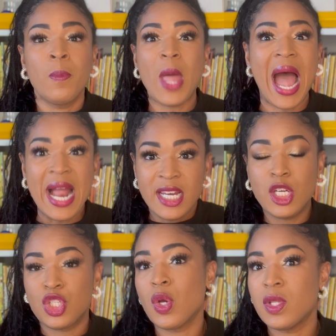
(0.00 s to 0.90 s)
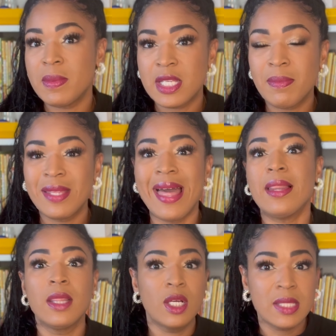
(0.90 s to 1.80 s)
I need to show them something that
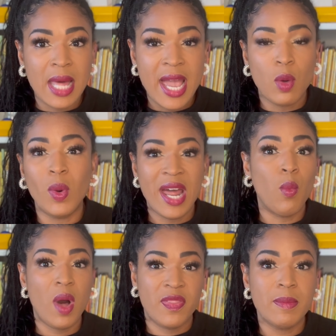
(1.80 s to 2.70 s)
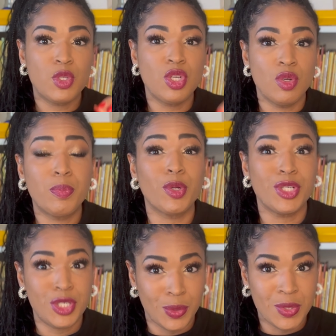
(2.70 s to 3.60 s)
looks like what I want them to
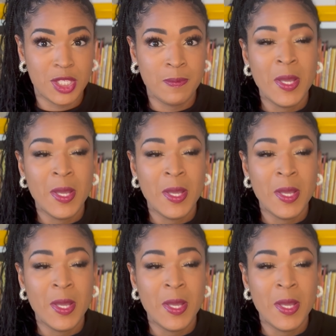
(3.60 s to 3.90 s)
produce.